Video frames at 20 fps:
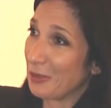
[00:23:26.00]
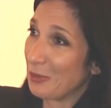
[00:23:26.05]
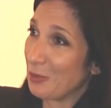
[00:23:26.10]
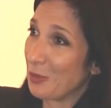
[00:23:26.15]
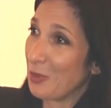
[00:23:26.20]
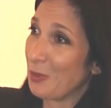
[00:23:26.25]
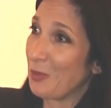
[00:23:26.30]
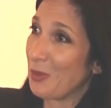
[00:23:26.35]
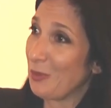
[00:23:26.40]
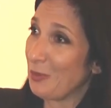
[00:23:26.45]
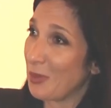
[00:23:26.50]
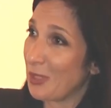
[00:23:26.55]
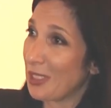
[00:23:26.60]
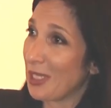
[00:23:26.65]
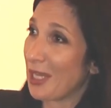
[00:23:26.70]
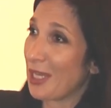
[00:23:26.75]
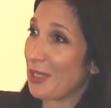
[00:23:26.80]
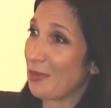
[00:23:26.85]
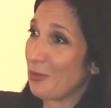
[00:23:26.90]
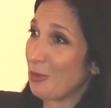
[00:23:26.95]
We
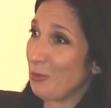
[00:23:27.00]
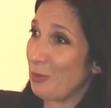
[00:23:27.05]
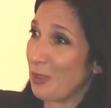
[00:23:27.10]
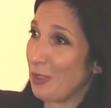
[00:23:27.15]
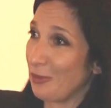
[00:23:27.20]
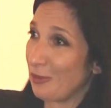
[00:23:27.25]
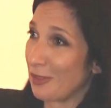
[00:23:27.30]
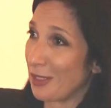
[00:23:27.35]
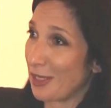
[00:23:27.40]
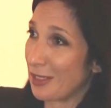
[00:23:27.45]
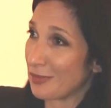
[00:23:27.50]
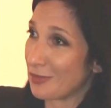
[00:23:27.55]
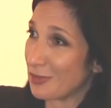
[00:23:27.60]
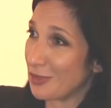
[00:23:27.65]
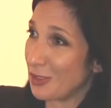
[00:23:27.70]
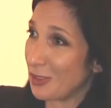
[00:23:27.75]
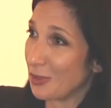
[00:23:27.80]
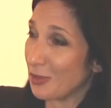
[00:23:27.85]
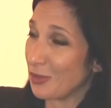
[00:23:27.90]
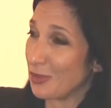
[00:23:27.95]
can repeal
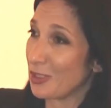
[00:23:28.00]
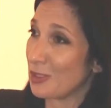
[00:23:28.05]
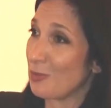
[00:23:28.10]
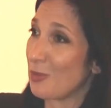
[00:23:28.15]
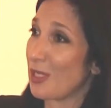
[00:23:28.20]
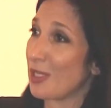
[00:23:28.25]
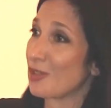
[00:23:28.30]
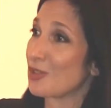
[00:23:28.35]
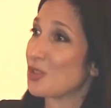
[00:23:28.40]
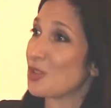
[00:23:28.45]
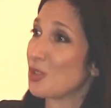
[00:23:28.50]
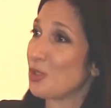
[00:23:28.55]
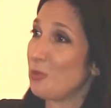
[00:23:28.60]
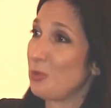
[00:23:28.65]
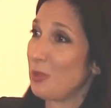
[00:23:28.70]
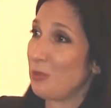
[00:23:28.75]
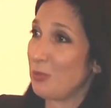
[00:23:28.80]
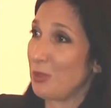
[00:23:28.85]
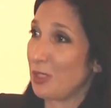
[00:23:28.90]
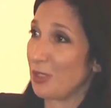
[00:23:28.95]
Glass-Steagall. These banks should
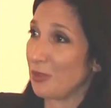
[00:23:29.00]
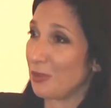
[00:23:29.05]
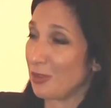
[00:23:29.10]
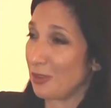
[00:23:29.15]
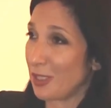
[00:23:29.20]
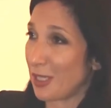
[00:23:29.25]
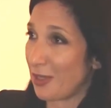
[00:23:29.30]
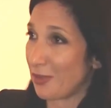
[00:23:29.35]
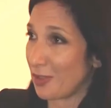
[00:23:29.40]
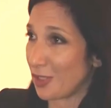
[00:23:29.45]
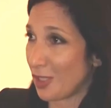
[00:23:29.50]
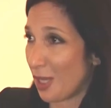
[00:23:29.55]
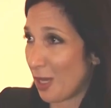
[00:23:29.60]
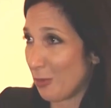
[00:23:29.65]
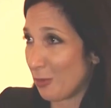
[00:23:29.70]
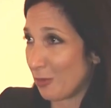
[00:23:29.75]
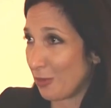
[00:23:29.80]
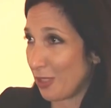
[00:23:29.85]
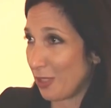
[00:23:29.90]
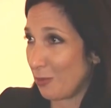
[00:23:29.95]
be bigger and allowed to
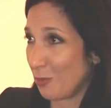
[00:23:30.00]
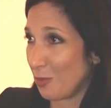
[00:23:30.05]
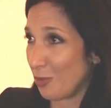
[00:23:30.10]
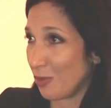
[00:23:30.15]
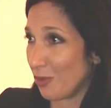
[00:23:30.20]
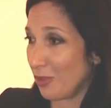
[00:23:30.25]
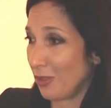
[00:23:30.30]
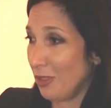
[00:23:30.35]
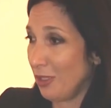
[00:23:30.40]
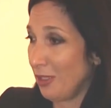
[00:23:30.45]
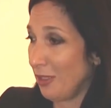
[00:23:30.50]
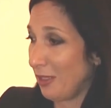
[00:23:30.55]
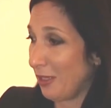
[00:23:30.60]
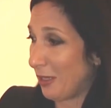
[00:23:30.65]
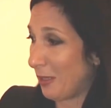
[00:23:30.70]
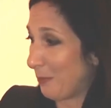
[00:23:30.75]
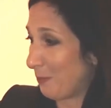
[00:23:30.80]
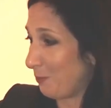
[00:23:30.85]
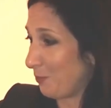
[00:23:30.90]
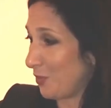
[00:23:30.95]
operate in more
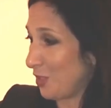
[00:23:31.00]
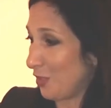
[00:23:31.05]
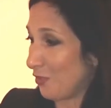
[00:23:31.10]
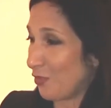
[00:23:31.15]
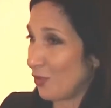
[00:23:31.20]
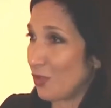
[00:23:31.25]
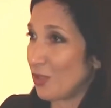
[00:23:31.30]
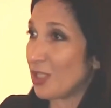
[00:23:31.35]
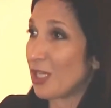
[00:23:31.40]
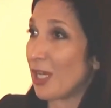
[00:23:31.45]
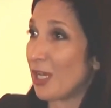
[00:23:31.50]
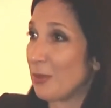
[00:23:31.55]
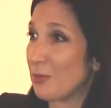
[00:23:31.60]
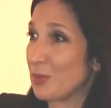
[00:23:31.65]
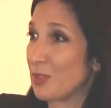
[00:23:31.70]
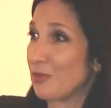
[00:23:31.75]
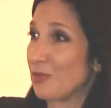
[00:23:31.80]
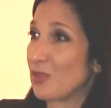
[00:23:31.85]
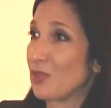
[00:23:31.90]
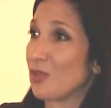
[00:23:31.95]
different
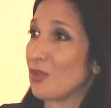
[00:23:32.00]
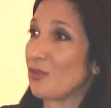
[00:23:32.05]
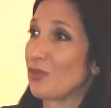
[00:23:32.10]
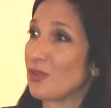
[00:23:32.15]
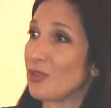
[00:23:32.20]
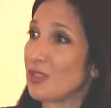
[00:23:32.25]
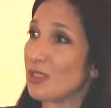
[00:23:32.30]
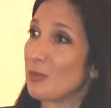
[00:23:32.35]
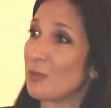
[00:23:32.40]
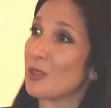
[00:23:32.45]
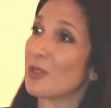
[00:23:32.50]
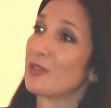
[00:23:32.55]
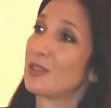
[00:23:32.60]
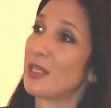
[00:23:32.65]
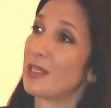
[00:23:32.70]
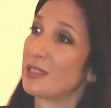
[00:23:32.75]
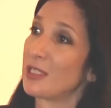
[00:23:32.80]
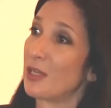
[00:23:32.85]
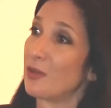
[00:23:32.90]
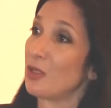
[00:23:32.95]
types of services, because
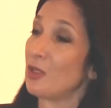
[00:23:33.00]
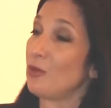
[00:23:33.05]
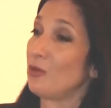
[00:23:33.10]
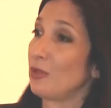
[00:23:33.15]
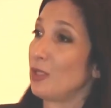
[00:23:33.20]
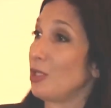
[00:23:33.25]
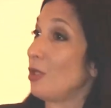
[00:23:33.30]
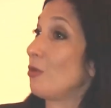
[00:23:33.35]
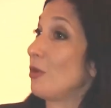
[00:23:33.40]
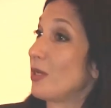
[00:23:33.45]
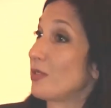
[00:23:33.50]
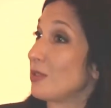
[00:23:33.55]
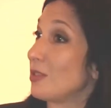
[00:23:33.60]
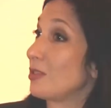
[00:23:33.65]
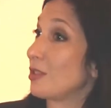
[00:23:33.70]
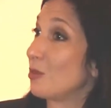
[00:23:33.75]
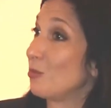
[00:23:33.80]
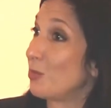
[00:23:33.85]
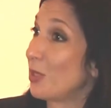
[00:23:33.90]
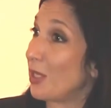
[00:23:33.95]
that's how the U.S.
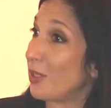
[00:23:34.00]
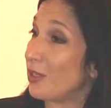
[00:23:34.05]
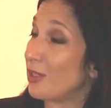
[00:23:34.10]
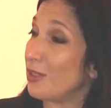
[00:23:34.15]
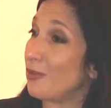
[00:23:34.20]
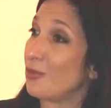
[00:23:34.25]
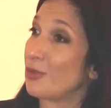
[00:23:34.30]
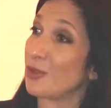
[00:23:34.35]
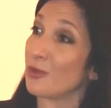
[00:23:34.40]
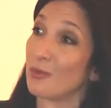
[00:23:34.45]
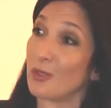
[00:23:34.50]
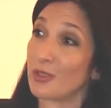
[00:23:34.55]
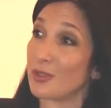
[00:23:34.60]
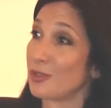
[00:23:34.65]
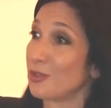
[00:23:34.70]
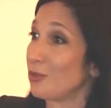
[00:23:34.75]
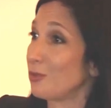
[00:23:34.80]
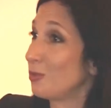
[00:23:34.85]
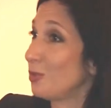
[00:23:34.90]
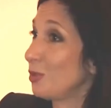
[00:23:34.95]
is competitive with the
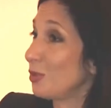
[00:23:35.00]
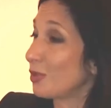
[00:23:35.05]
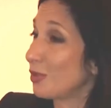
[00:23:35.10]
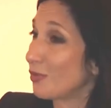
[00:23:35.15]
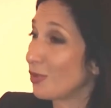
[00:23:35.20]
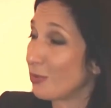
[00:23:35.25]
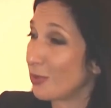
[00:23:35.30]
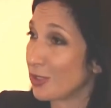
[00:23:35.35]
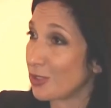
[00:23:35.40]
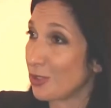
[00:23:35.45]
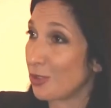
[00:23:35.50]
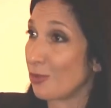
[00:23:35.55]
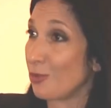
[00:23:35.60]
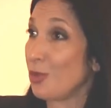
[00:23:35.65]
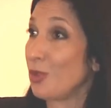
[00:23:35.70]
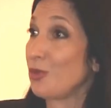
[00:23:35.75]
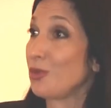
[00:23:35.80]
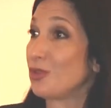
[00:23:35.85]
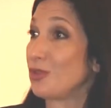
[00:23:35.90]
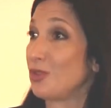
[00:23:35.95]
rest of the world if the rest of the
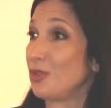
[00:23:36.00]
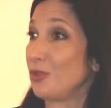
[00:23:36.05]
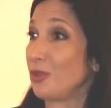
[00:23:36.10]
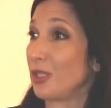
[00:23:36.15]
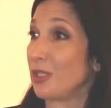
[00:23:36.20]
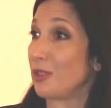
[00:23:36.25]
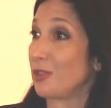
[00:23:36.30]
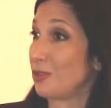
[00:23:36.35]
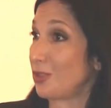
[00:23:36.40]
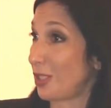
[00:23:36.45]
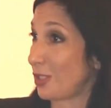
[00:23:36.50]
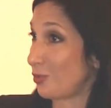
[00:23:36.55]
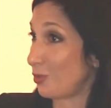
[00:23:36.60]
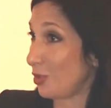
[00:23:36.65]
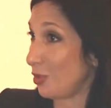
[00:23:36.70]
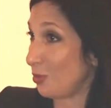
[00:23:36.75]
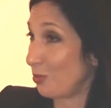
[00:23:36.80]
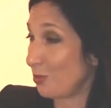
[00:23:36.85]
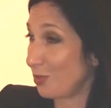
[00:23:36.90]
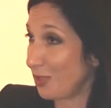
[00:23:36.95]
world is doing it, because that's
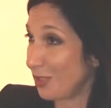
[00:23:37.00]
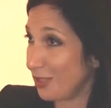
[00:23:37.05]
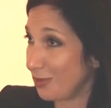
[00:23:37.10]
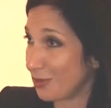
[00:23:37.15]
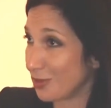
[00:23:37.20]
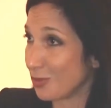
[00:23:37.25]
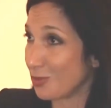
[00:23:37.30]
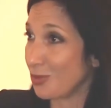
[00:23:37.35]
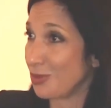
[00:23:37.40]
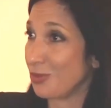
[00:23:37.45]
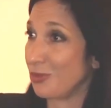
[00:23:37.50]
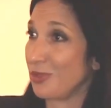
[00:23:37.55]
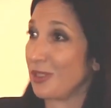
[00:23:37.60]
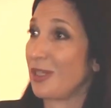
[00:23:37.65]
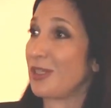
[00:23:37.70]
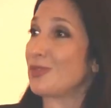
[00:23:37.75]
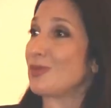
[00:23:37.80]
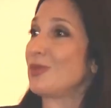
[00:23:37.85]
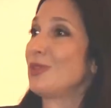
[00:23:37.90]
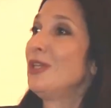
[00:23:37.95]
what Europeans were doing.
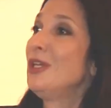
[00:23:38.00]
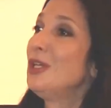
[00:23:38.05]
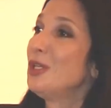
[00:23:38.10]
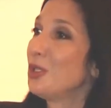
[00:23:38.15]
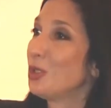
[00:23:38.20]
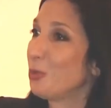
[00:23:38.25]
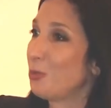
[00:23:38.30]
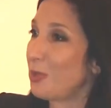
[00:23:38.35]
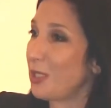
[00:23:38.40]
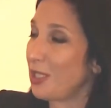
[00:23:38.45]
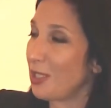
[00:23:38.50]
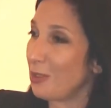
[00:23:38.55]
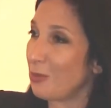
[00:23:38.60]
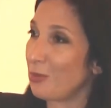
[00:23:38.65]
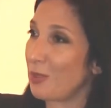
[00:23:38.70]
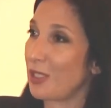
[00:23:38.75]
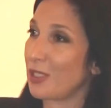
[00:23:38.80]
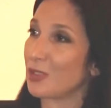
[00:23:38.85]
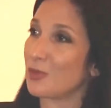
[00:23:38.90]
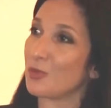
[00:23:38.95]
That's what European
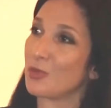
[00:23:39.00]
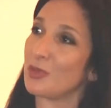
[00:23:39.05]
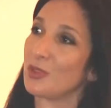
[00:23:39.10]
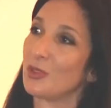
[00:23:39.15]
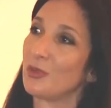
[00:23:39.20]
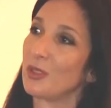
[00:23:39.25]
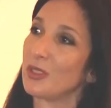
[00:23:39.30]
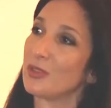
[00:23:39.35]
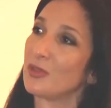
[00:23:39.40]
banks were doing.